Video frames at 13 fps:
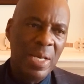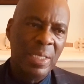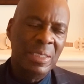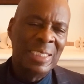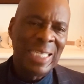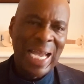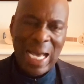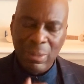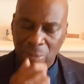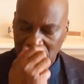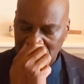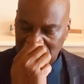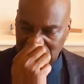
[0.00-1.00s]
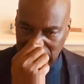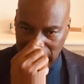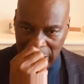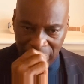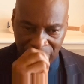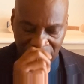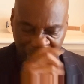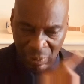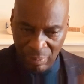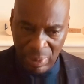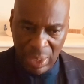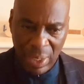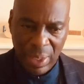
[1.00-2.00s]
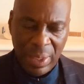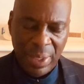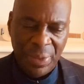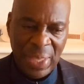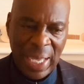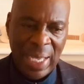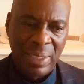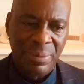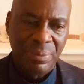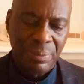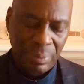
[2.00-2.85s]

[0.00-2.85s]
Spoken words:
John Wooden said that